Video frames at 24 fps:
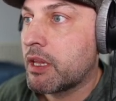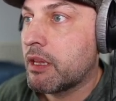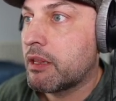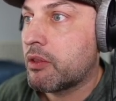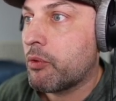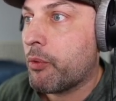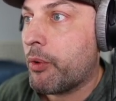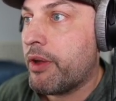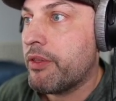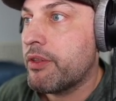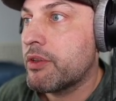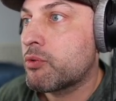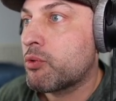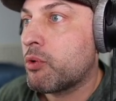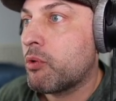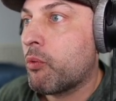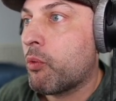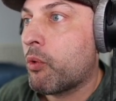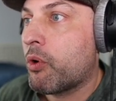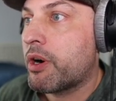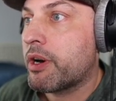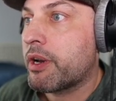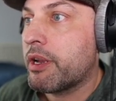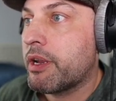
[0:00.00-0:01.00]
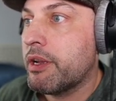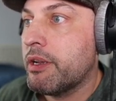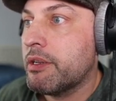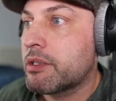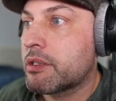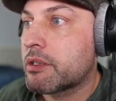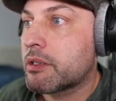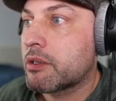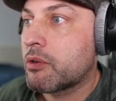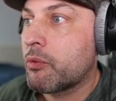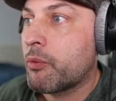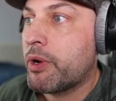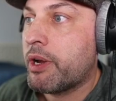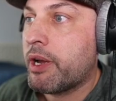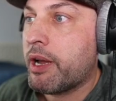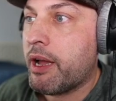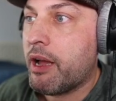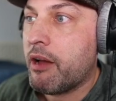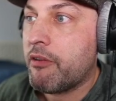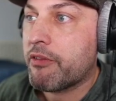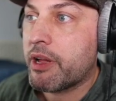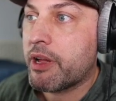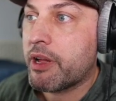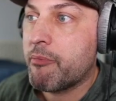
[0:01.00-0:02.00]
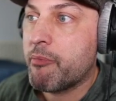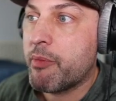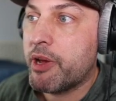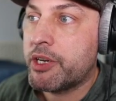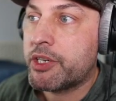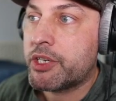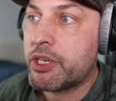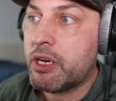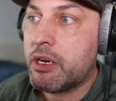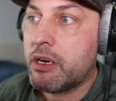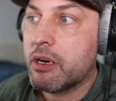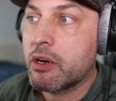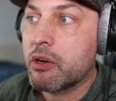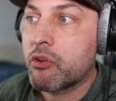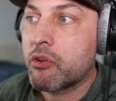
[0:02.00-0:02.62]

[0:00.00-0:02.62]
The way this will work is we have a measure